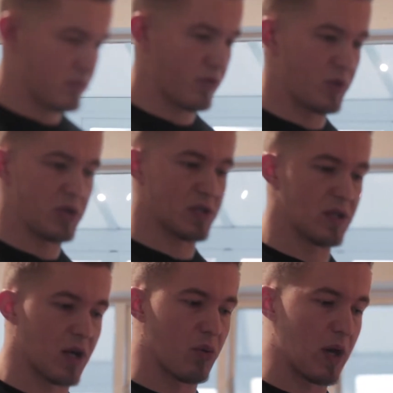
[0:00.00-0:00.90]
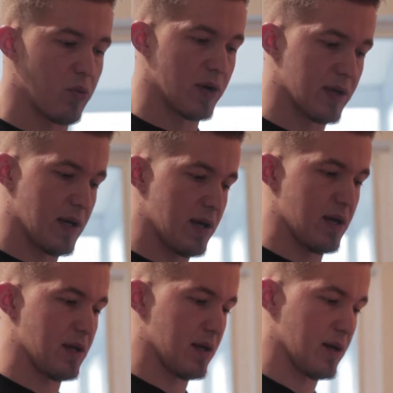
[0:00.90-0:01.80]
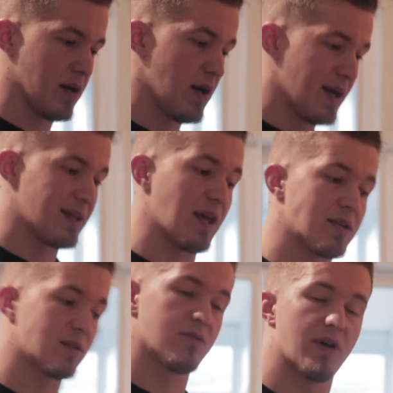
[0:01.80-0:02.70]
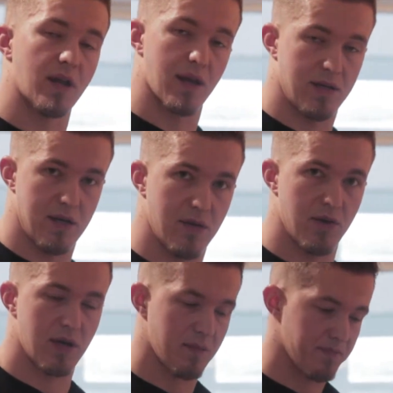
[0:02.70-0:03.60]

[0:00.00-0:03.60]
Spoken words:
which is the quick one and tastes very nice anyway.